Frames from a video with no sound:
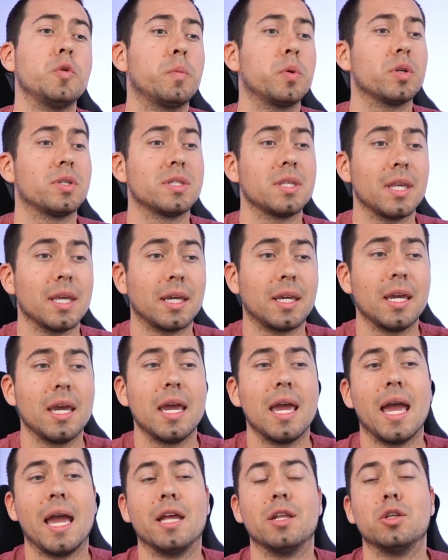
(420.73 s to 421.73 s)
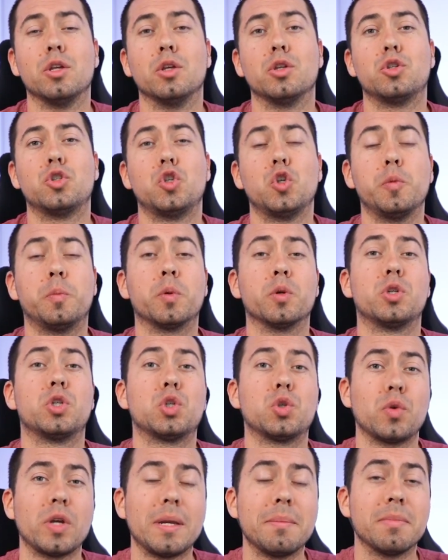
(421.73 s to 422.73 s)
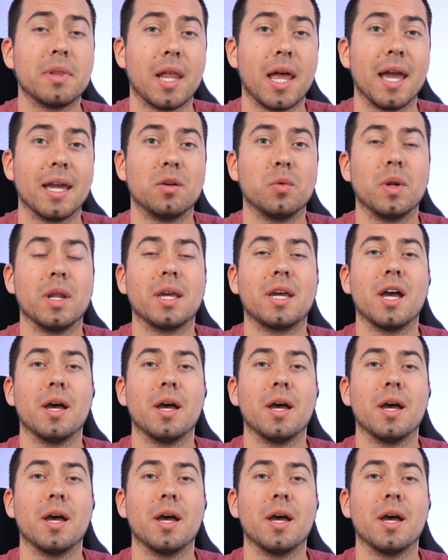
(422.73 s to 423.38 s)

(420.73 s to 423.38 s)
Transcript: super slick and super streamlined when it